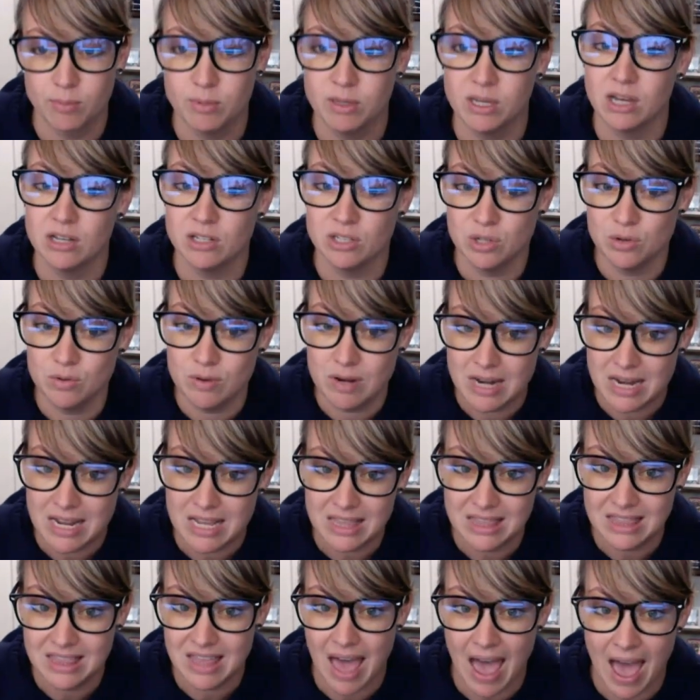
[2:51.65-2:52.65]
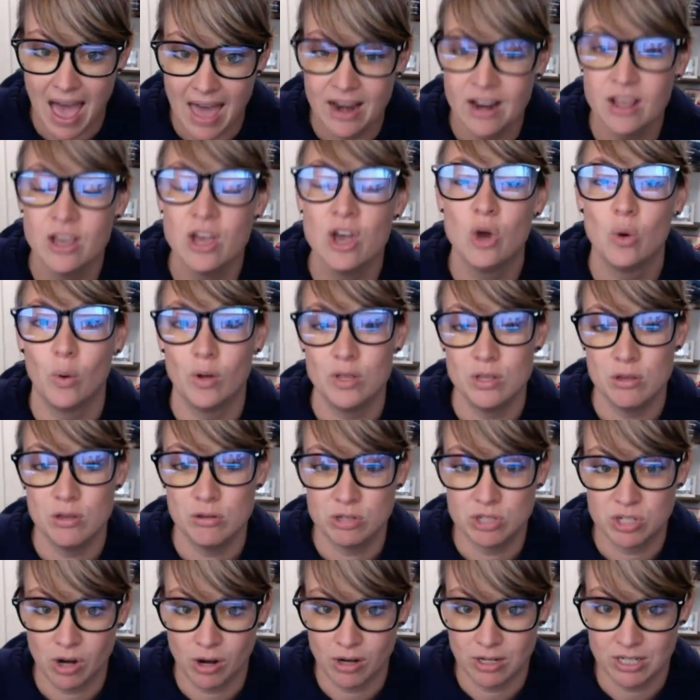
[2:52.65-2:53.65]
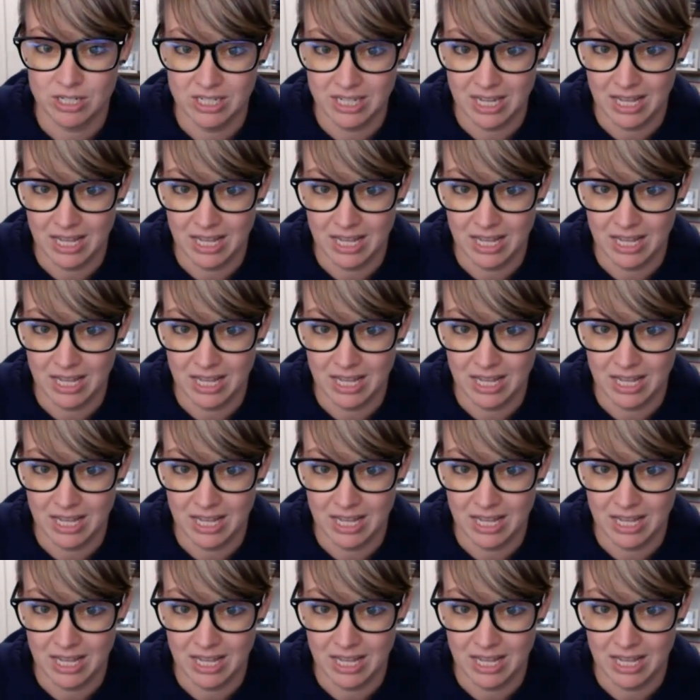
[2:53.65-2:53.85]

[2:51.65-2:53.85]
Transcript: because you need that when you start to